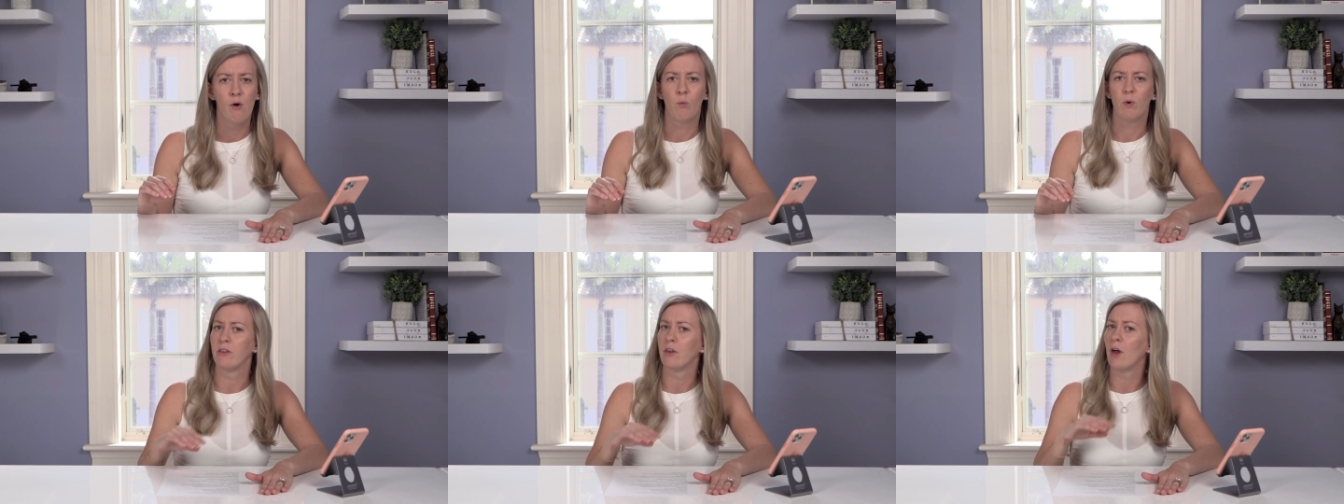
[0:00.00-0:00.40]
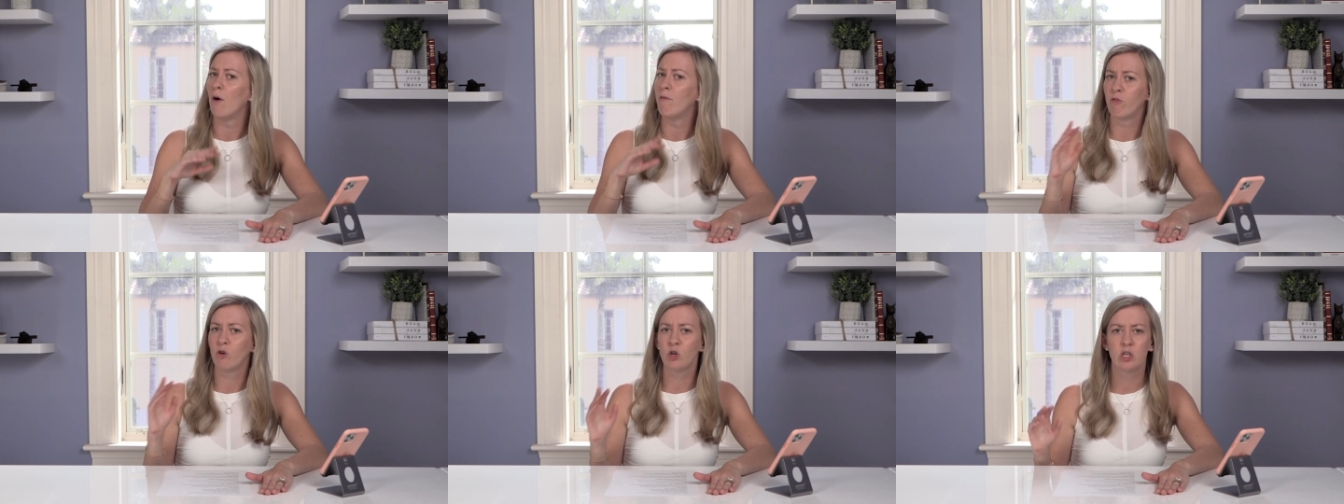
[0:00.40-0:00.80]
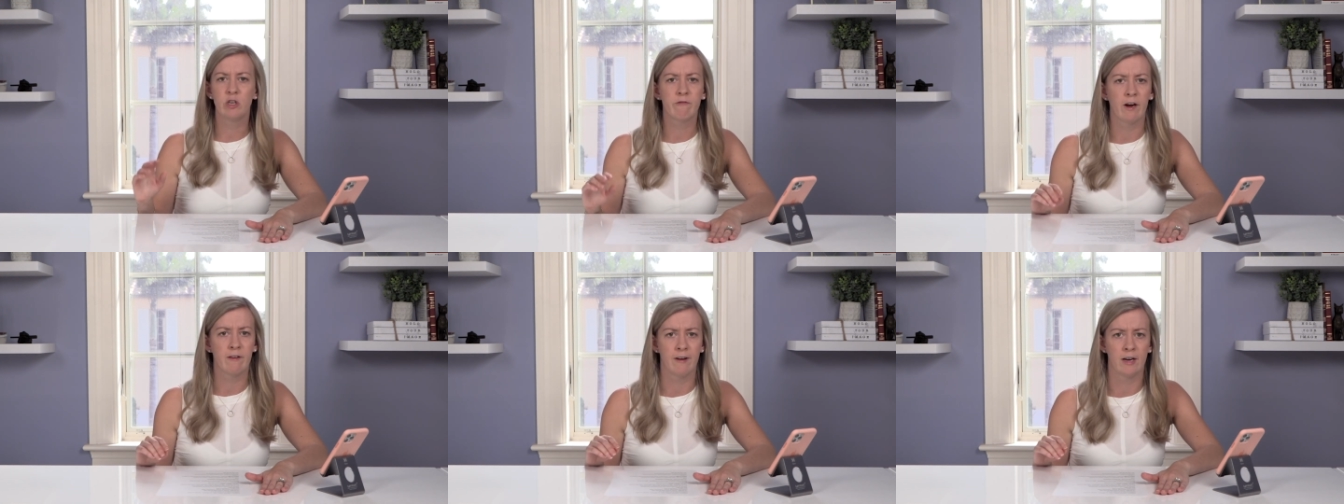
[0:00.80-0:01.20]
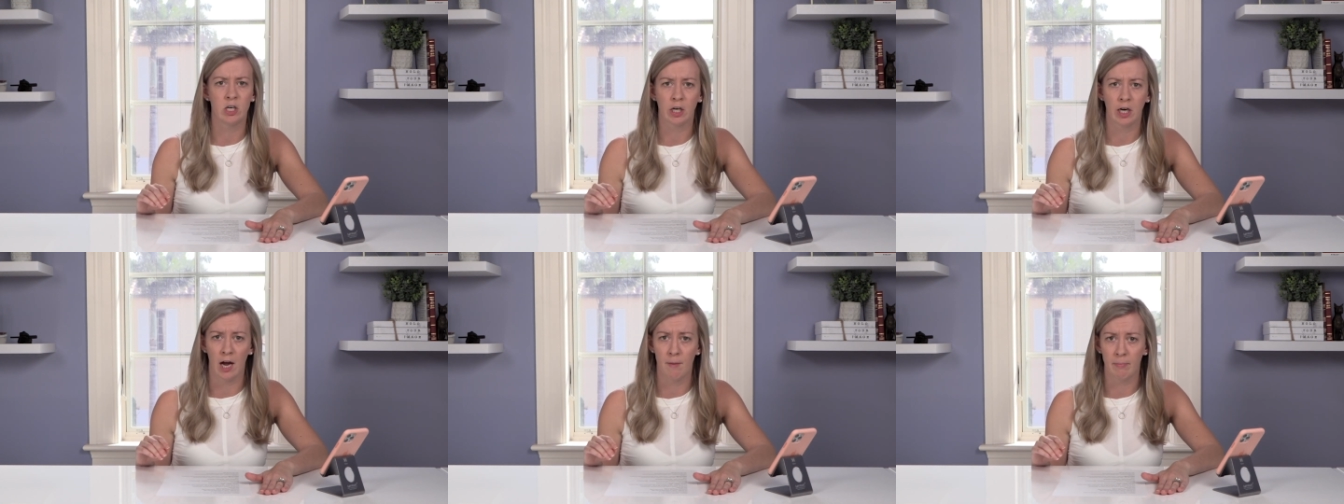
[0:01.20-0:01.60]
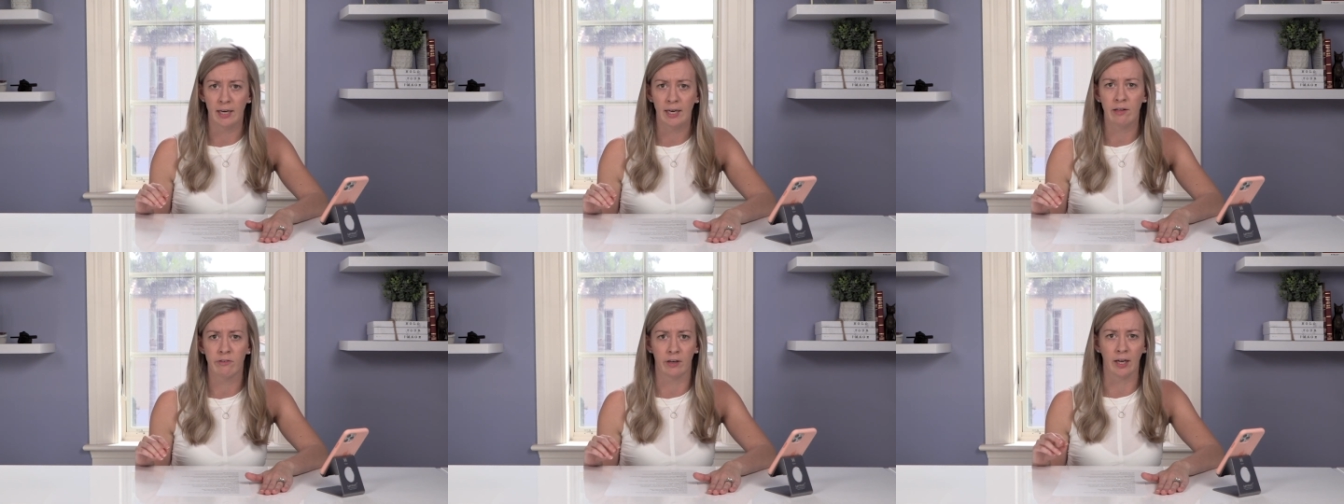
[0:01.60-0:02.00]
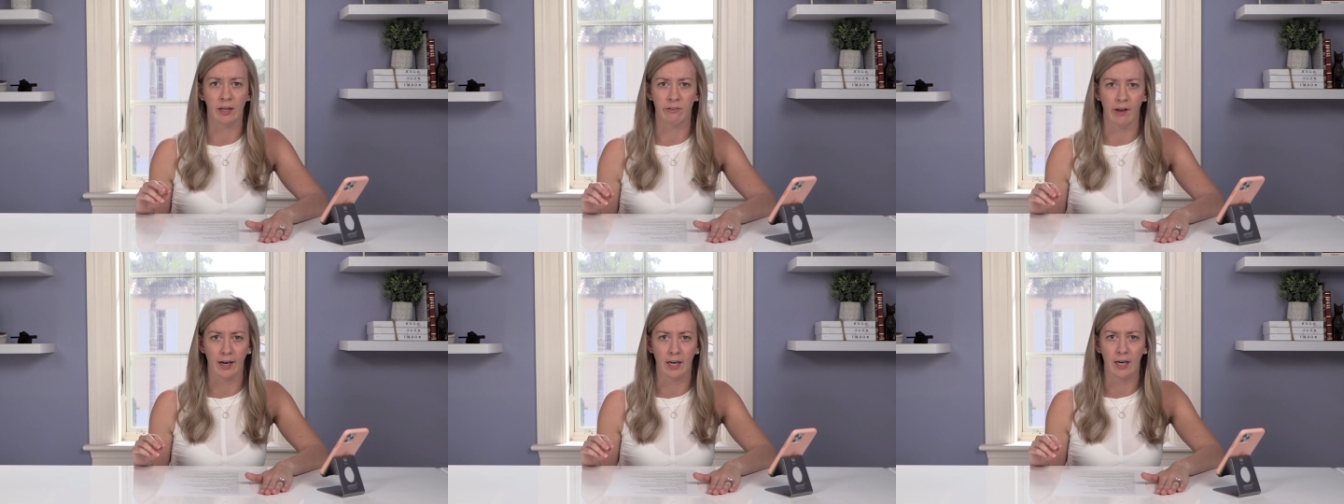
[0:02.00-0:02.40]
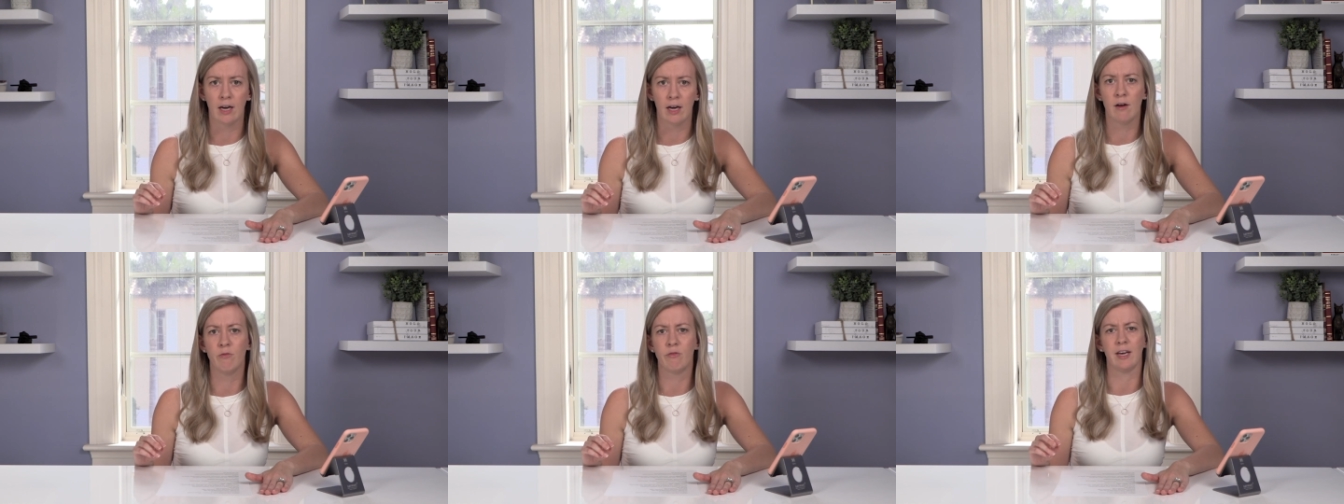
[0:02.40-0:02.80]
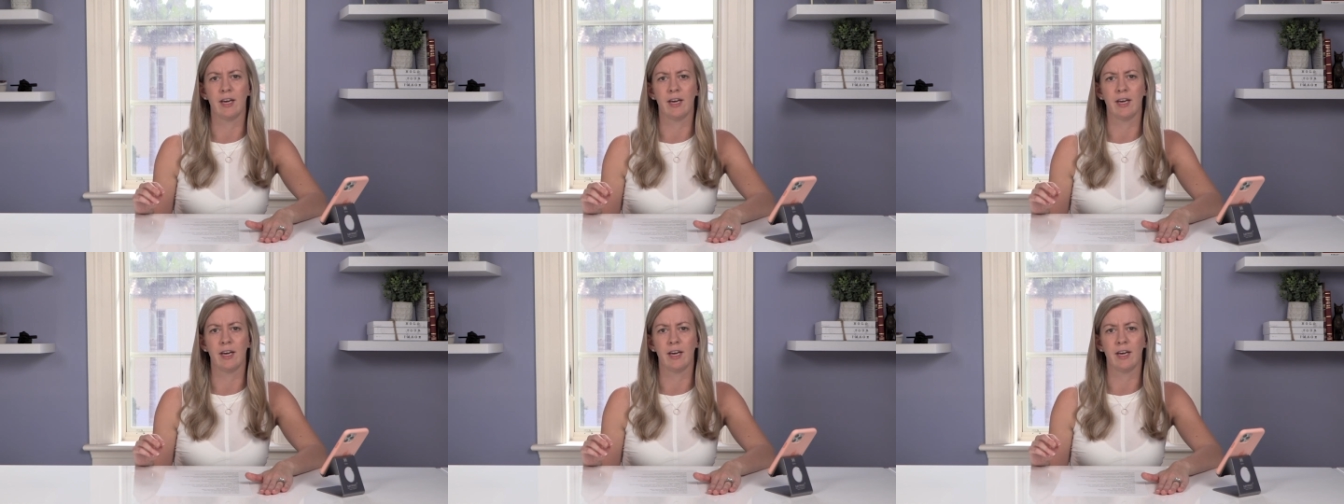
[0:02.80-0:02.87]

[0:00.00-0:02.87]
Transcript: with Fortune 500 companies and executives.